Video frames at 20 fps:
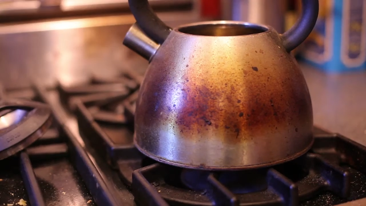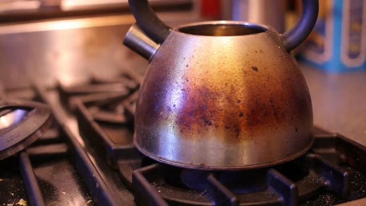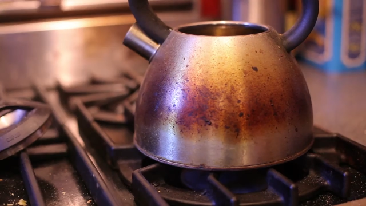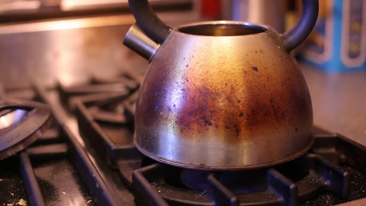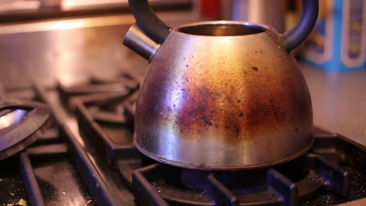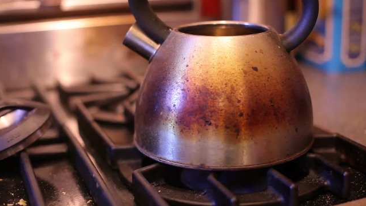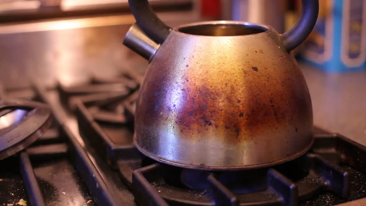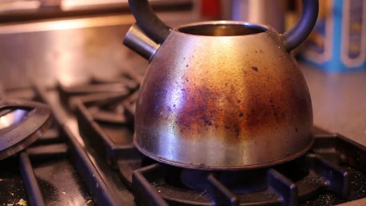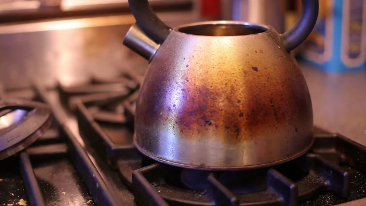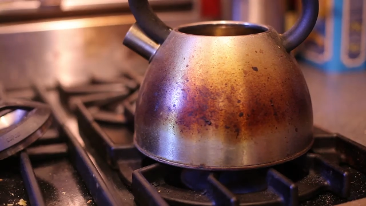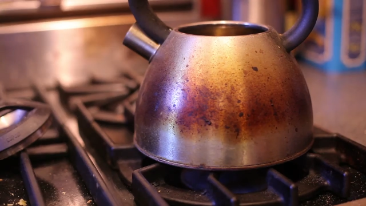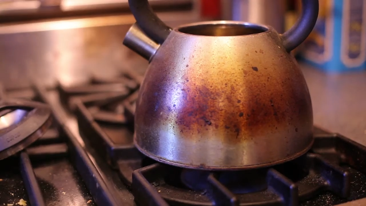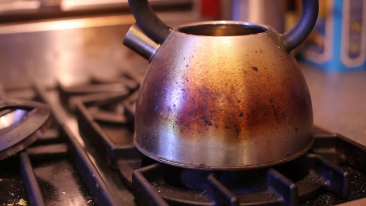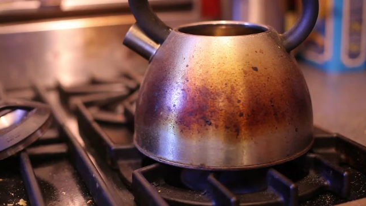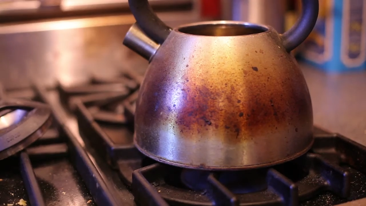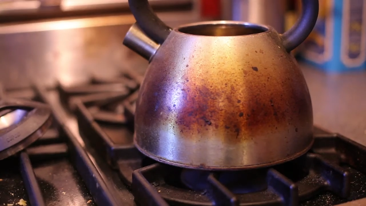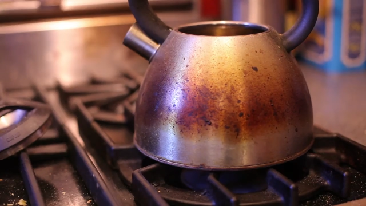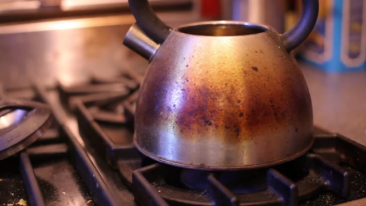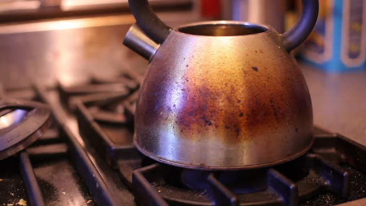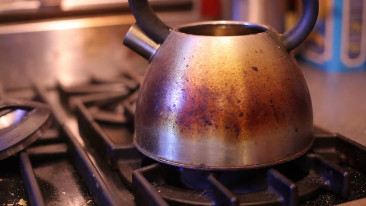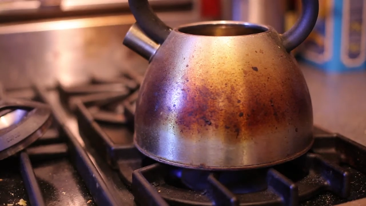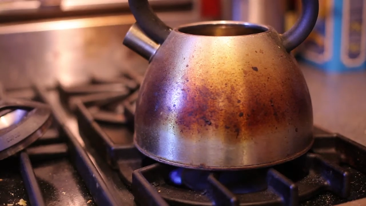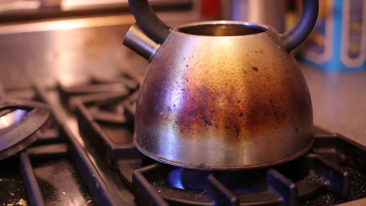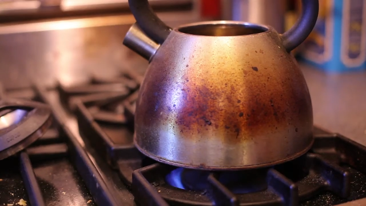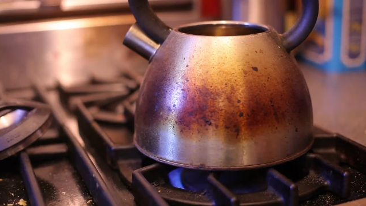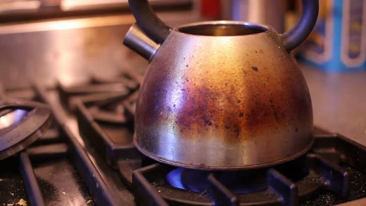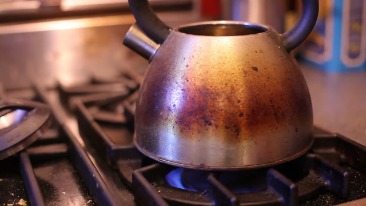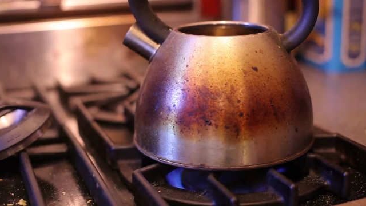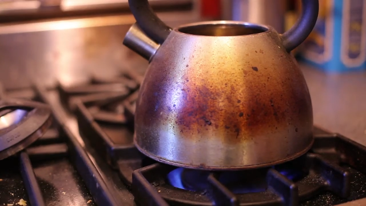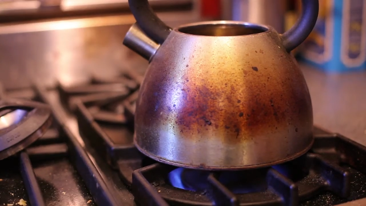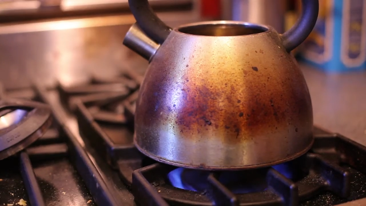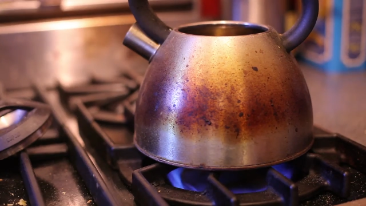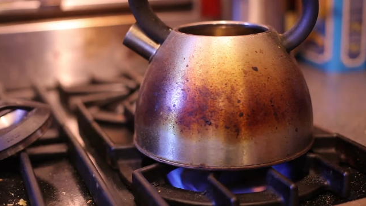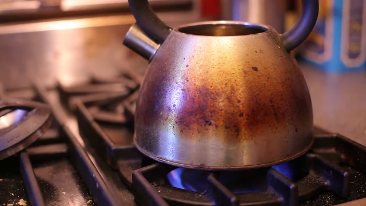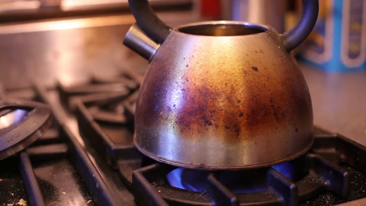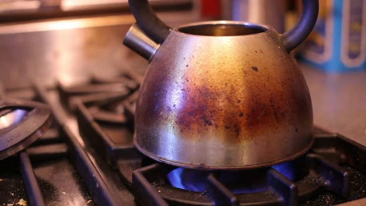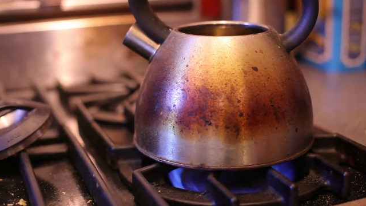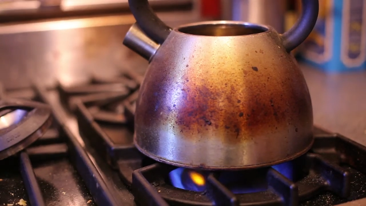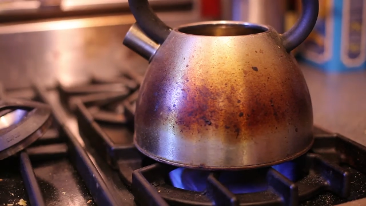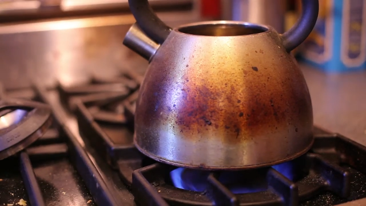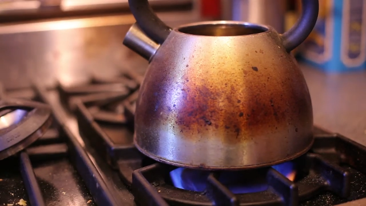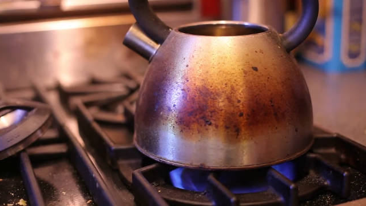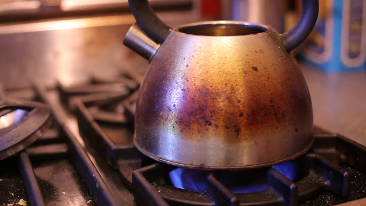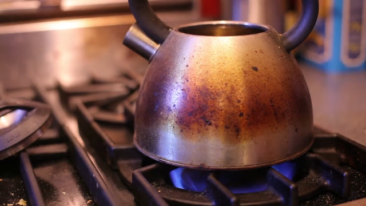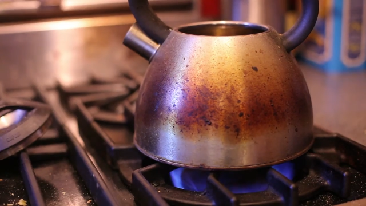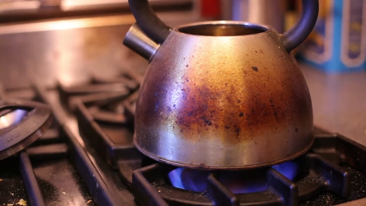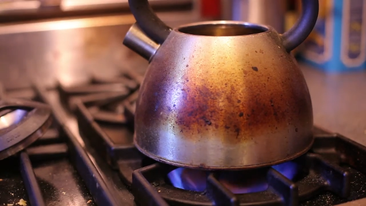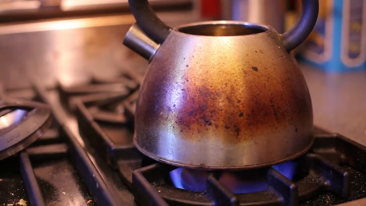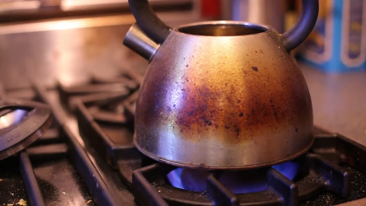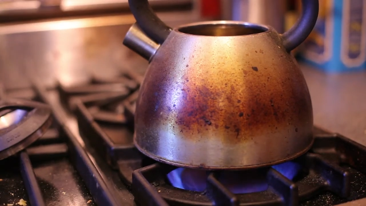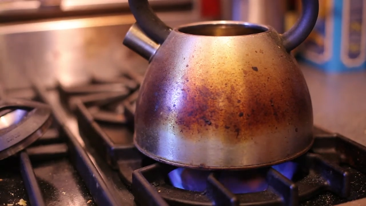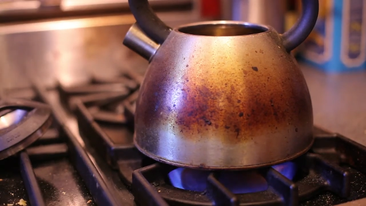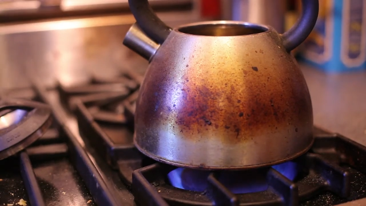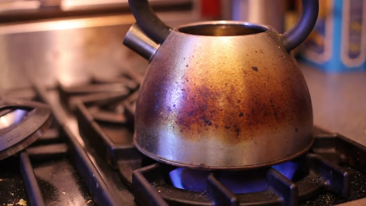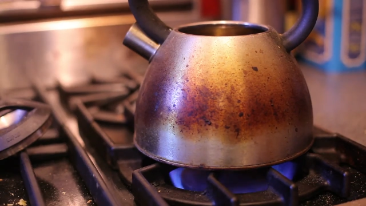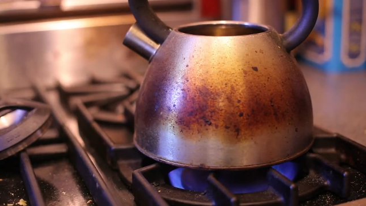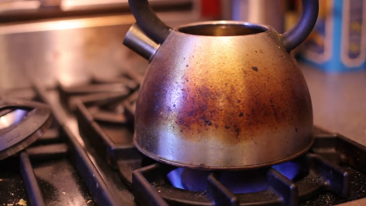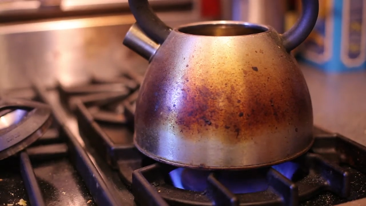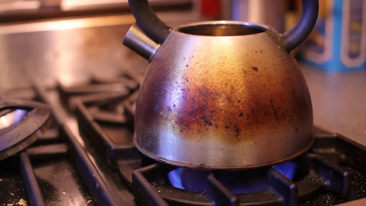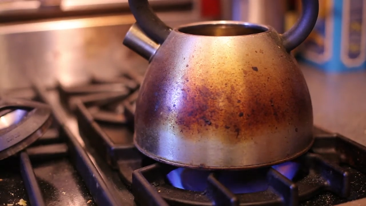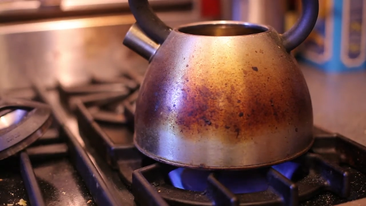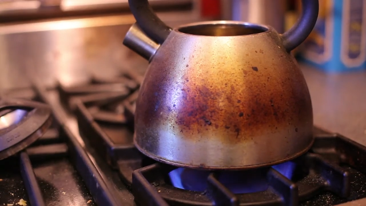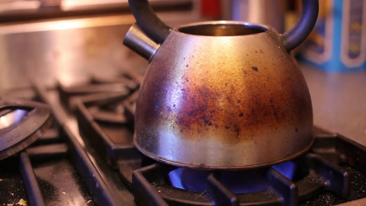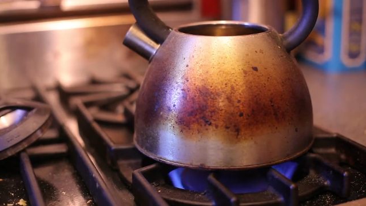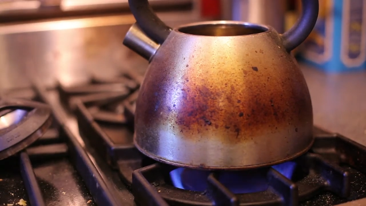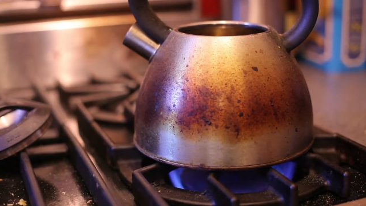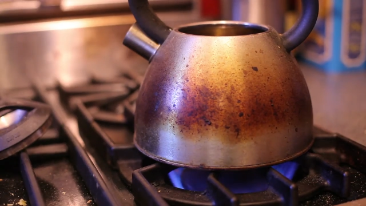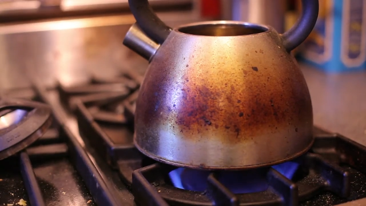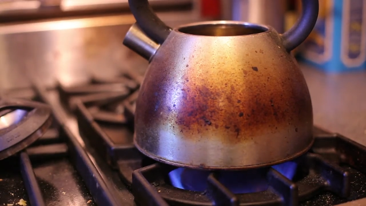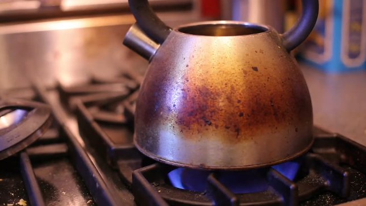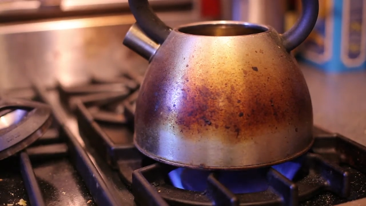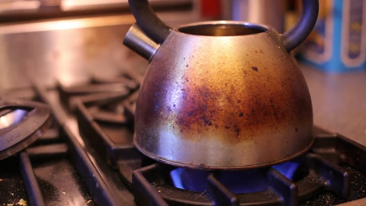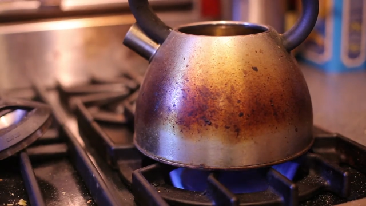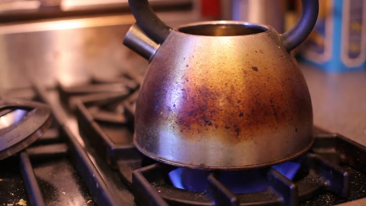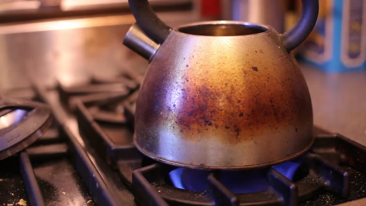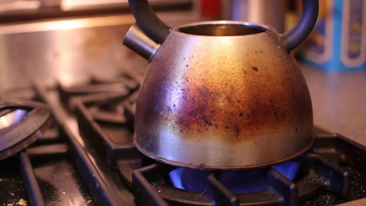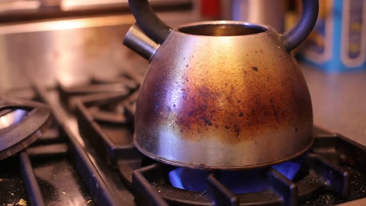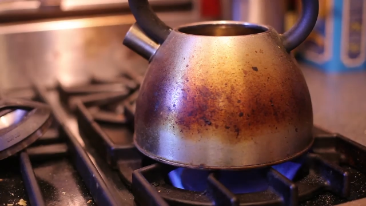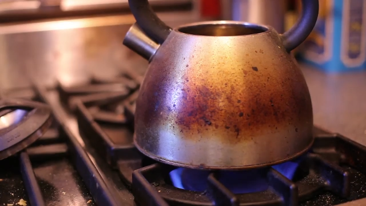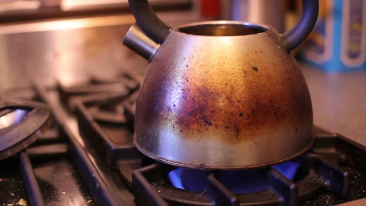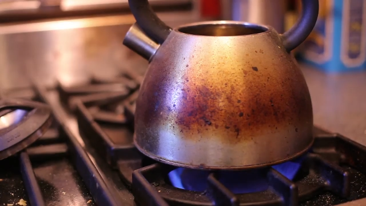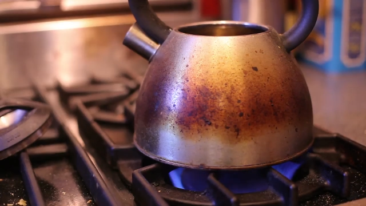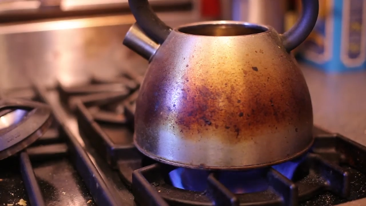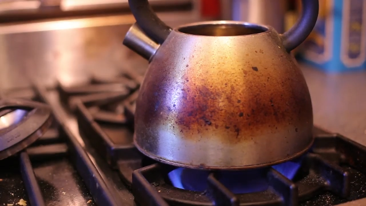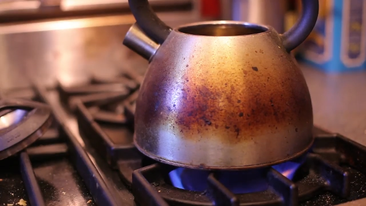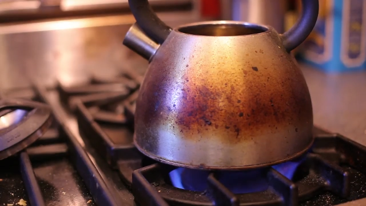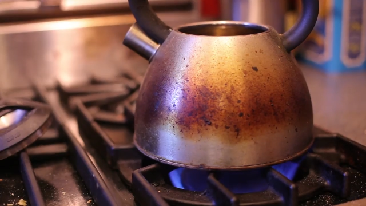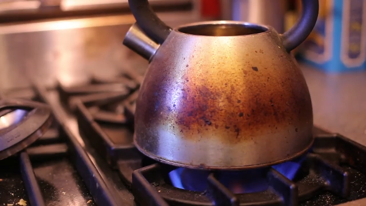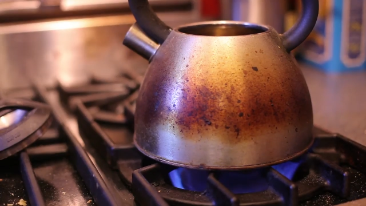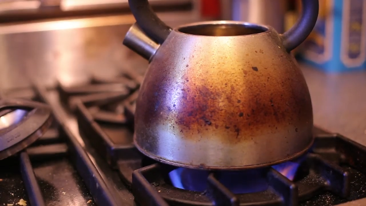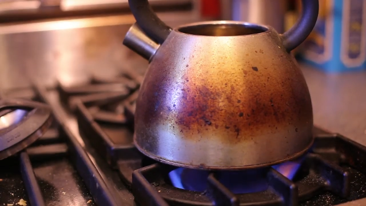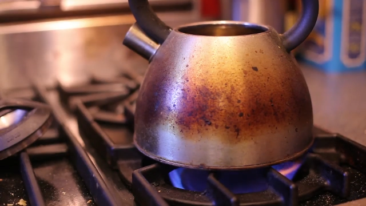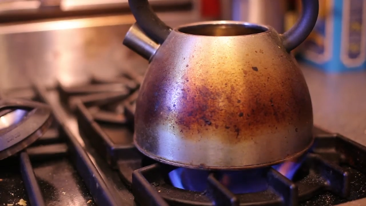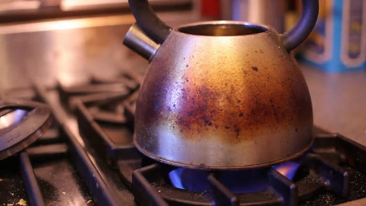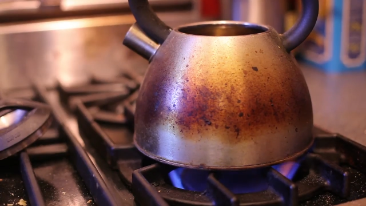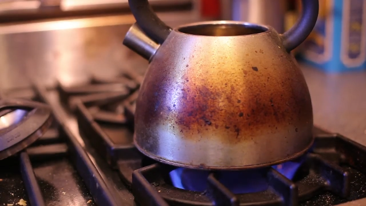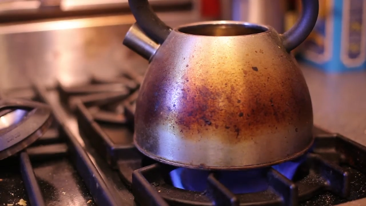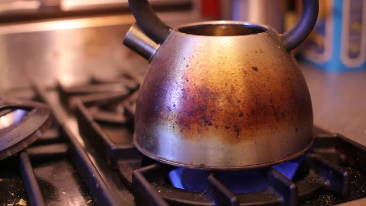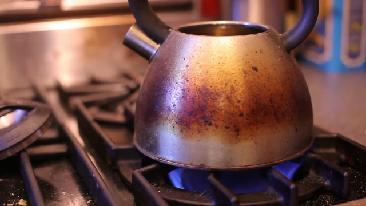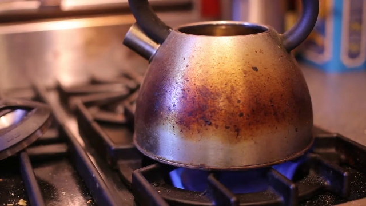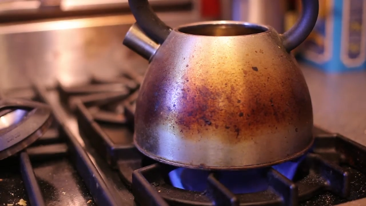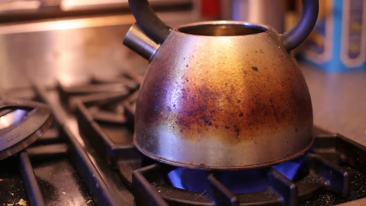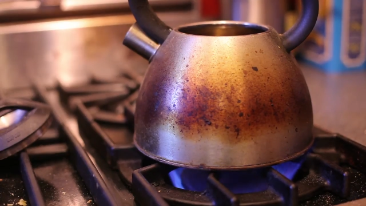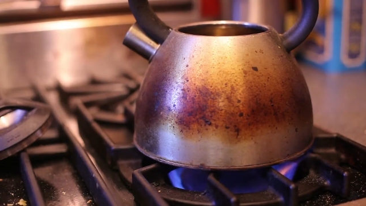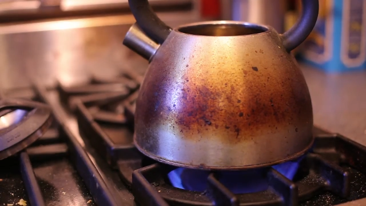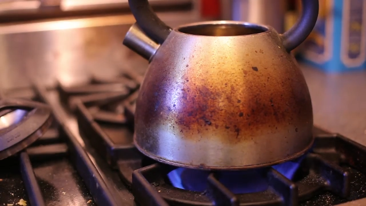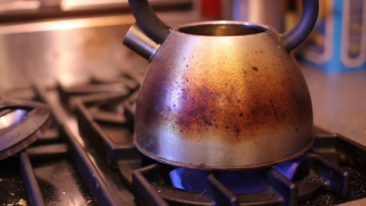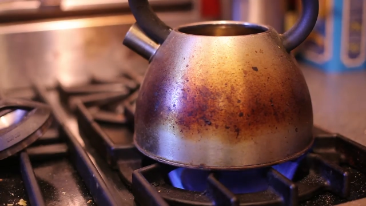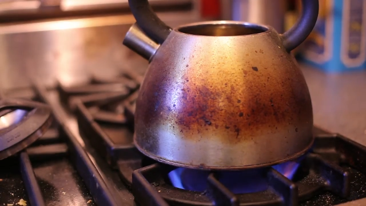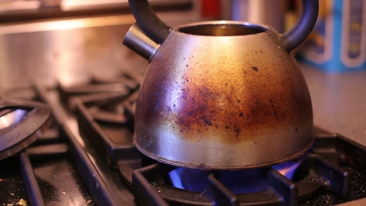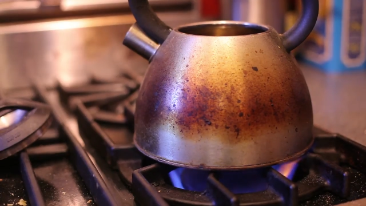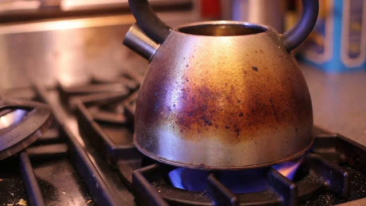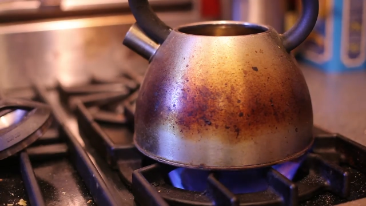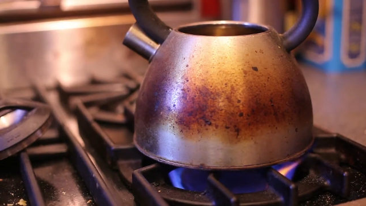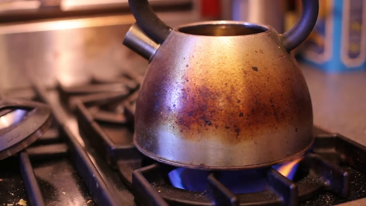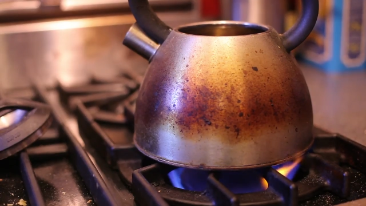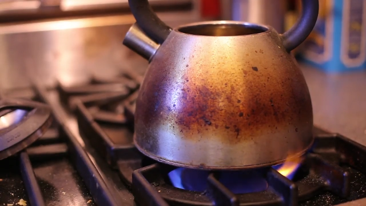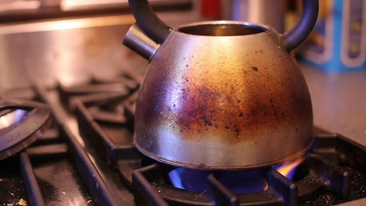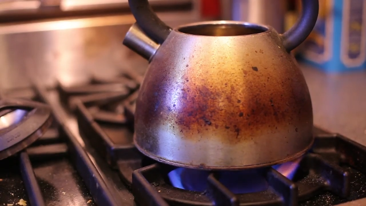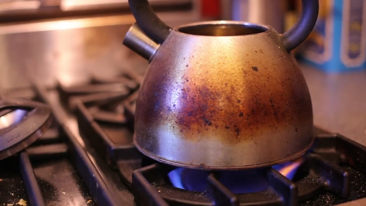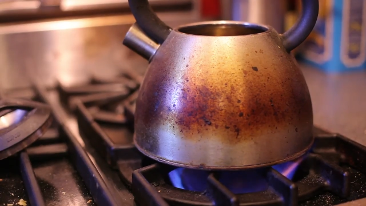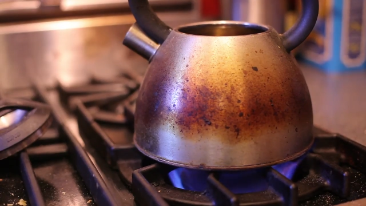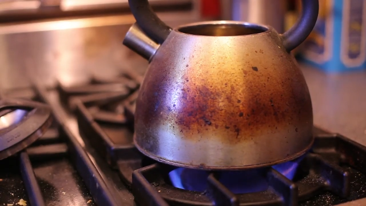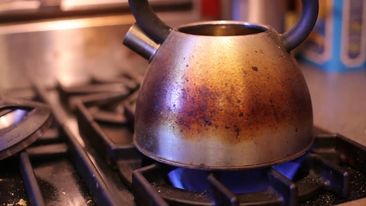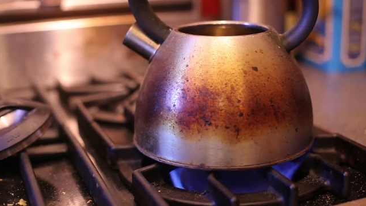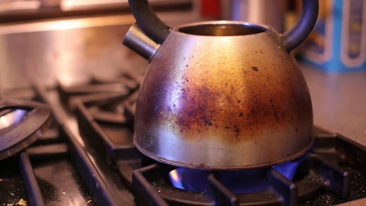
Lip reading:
[unreadable: no face in view]